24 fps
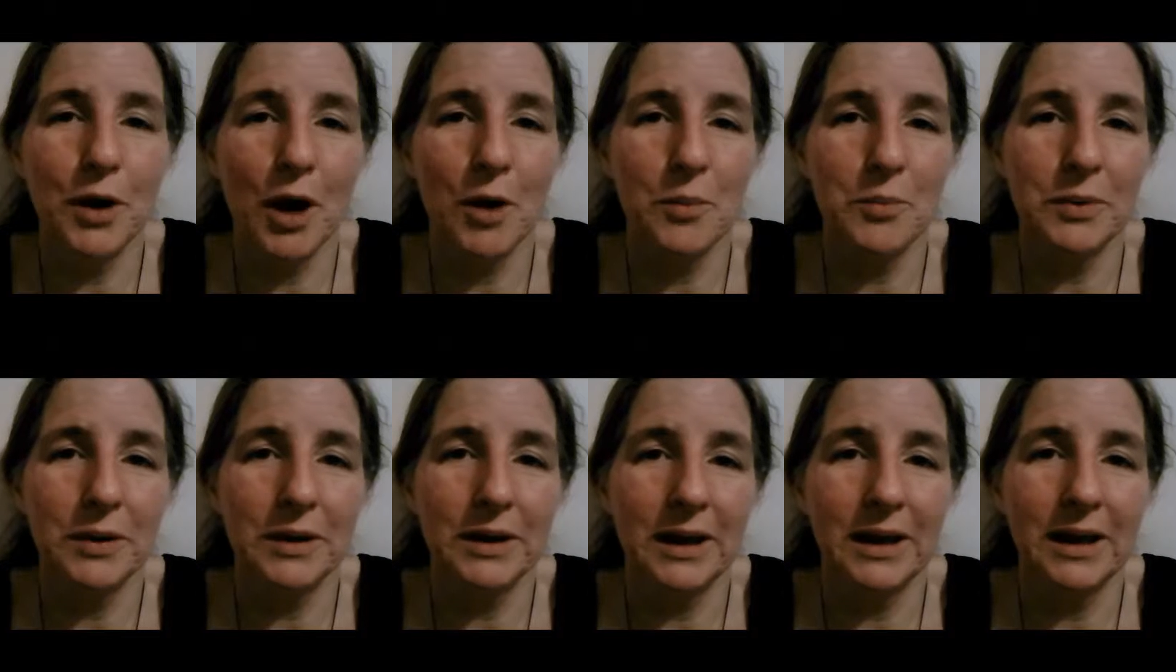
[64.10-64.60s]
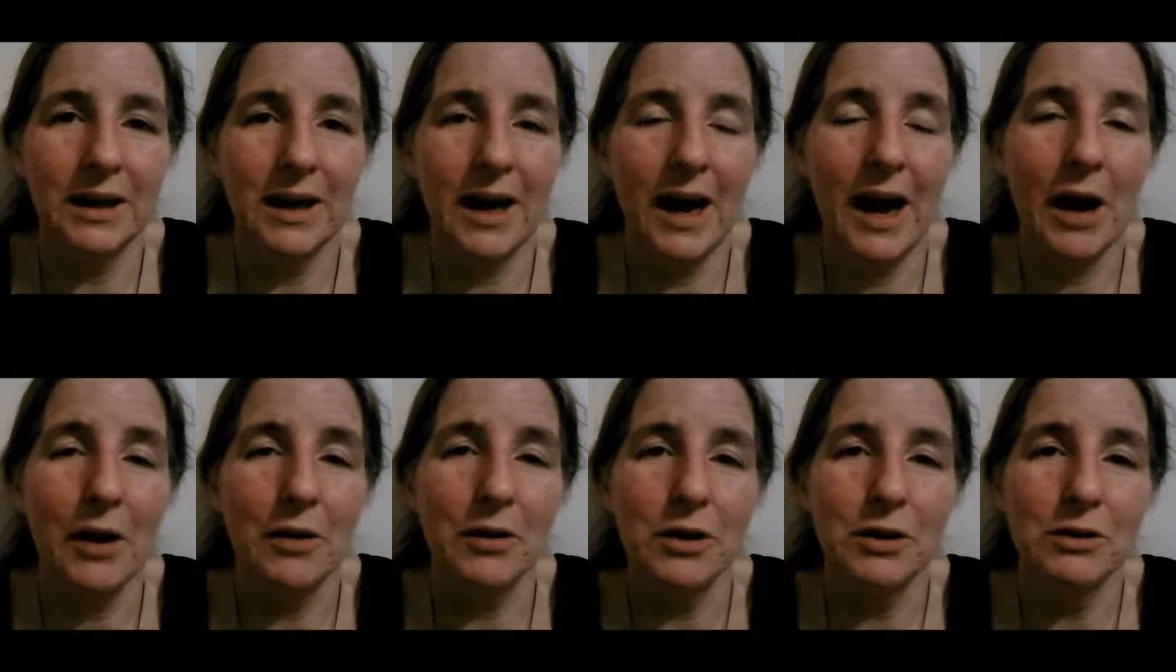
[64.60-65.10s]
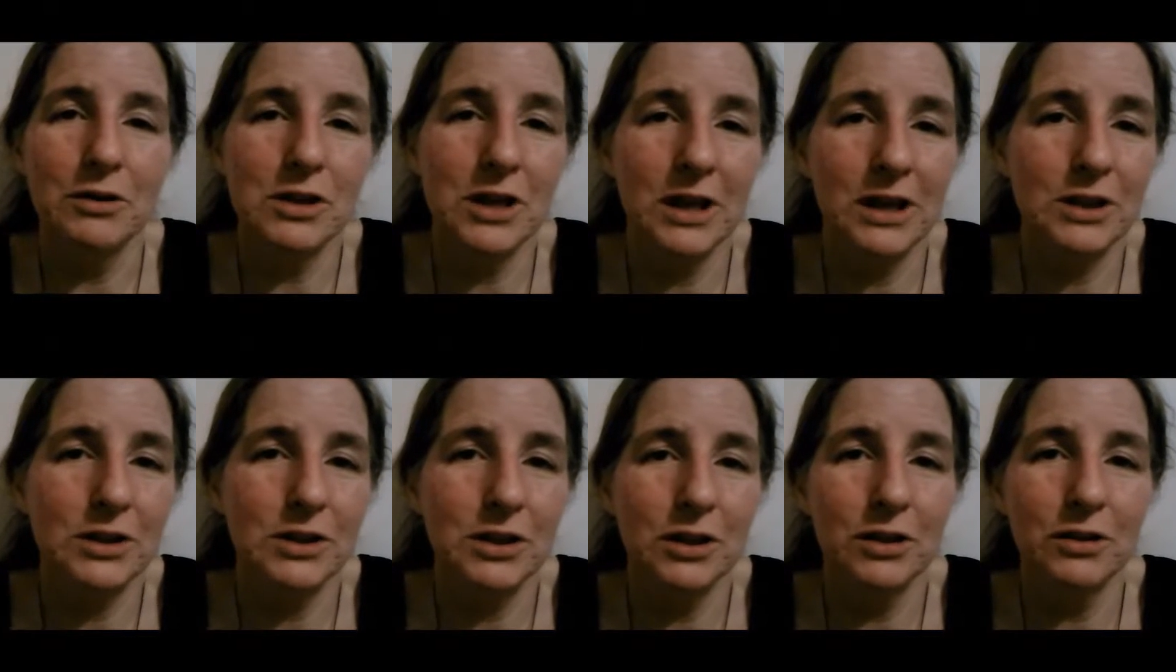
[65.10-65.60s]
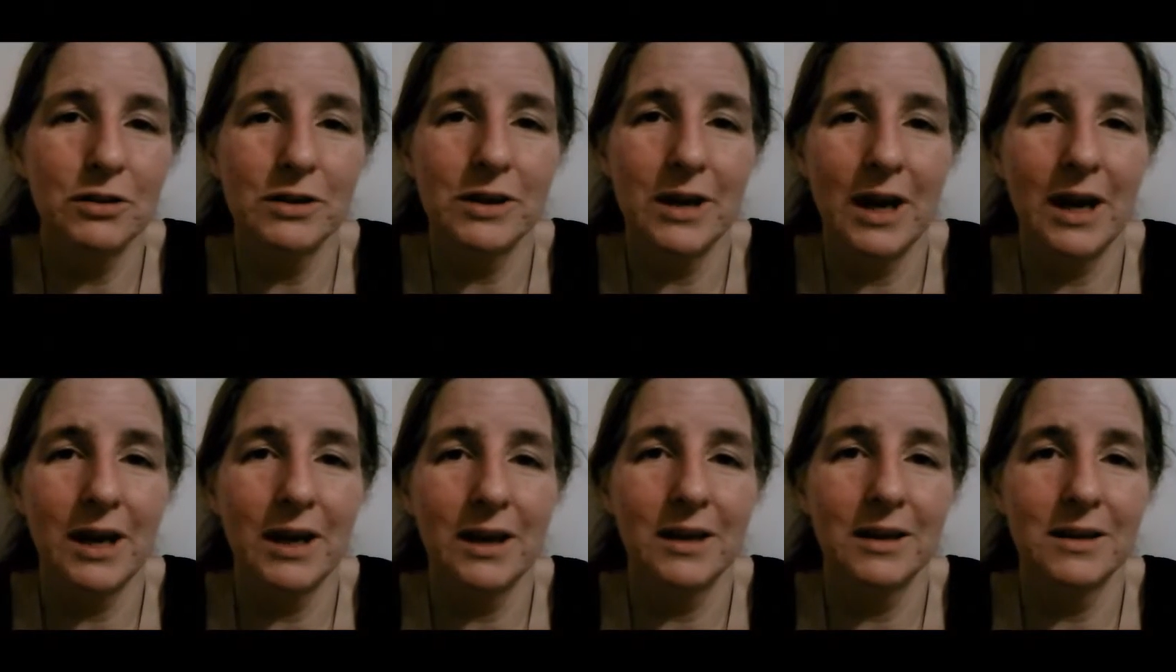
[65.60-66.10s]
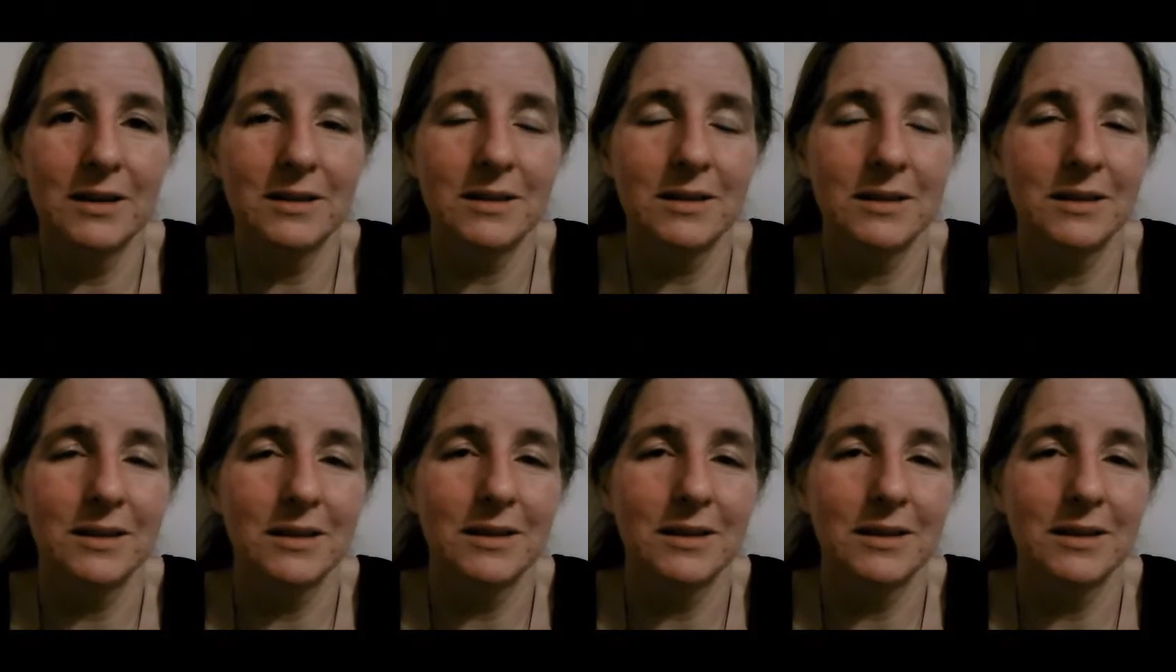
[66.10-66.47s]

properly? How are you changing your diet?